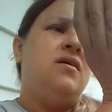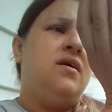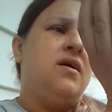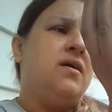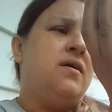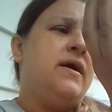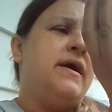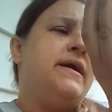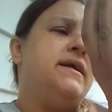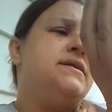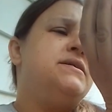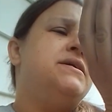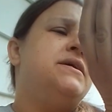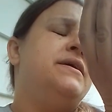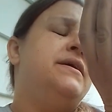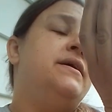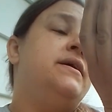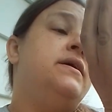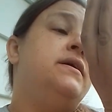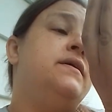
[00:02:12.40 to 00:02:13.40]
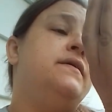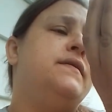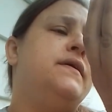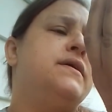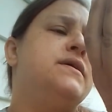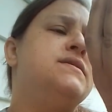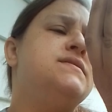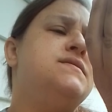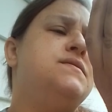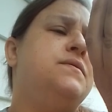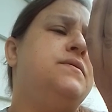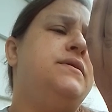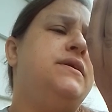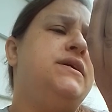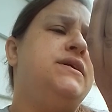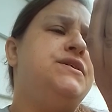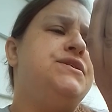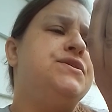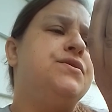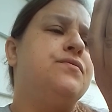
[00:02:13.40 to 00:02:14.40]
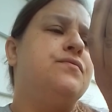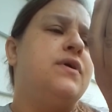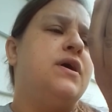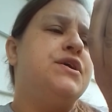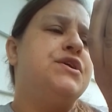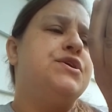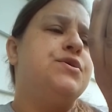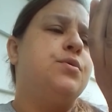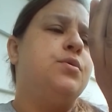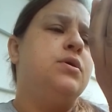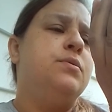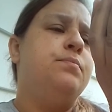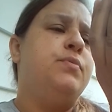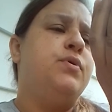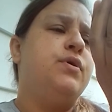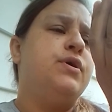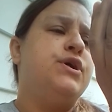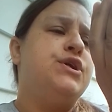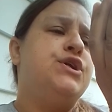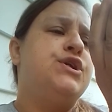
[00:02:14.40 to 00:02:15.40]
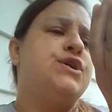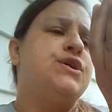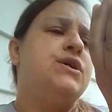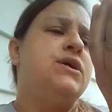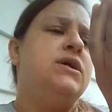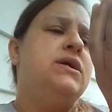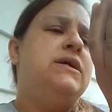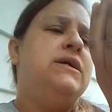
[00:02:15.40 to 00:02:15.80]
Alright. There is no need to rush or push.